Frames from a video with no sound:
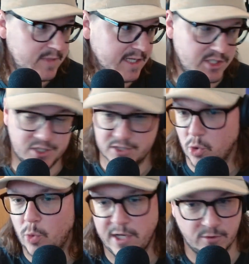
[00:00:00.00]
It's just a
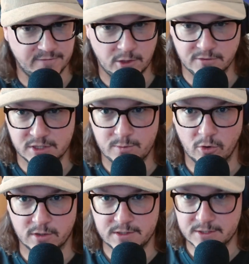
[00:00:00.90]
week review in
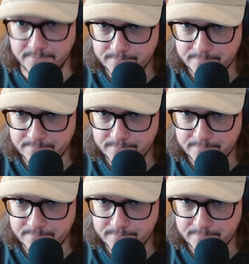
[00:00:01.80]
sports.